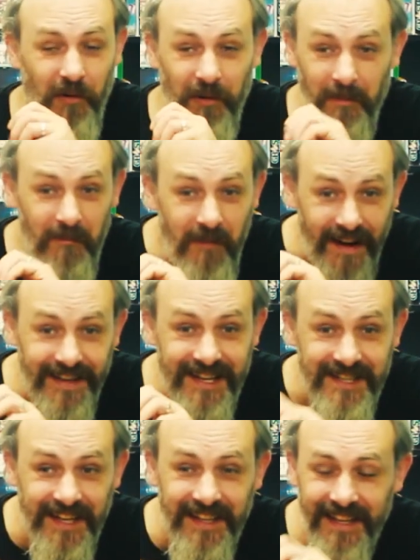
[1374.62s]
Thornton,
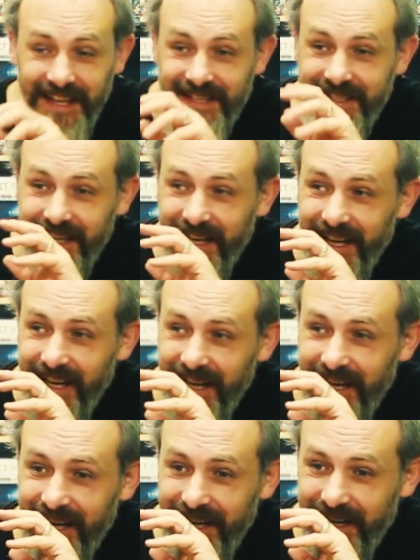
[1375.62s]
fantastic in this.
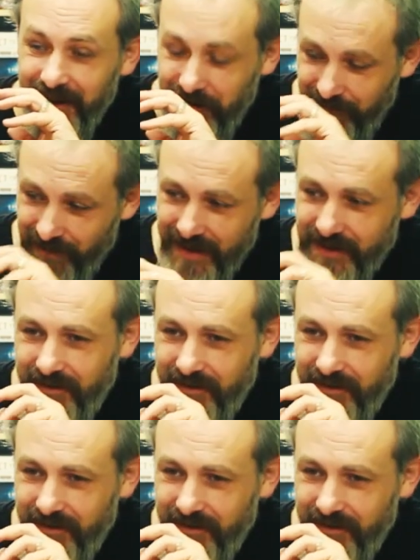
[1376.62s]
Uh, great